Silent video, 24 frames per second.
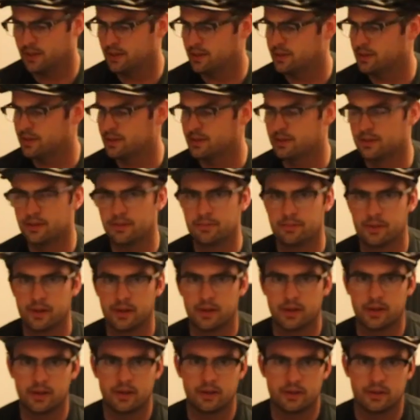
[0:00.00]
It just, you
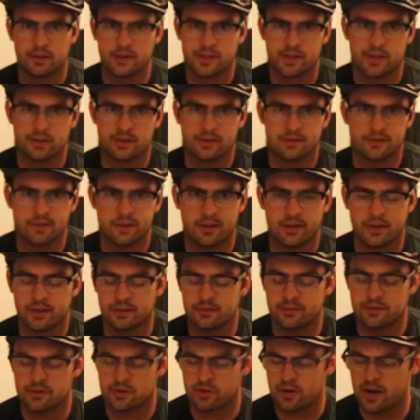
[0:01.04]
plug it in, it sounds very
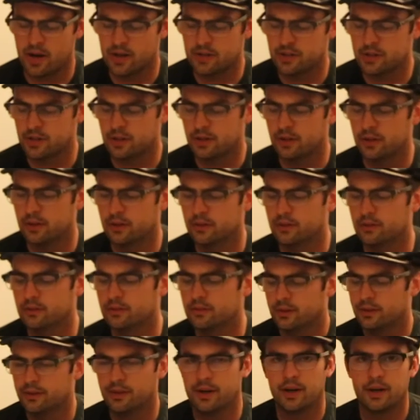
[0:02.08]
scratchy
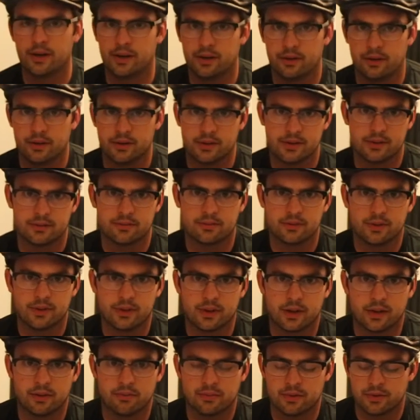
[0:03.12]
and the audio doesn't
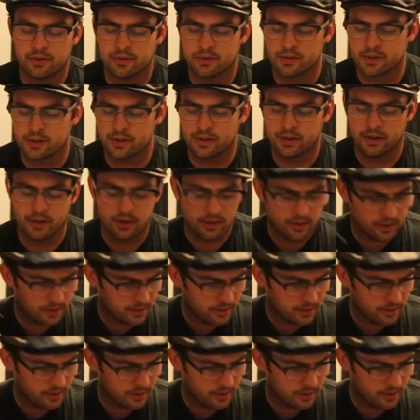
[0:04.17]
really come through as clear.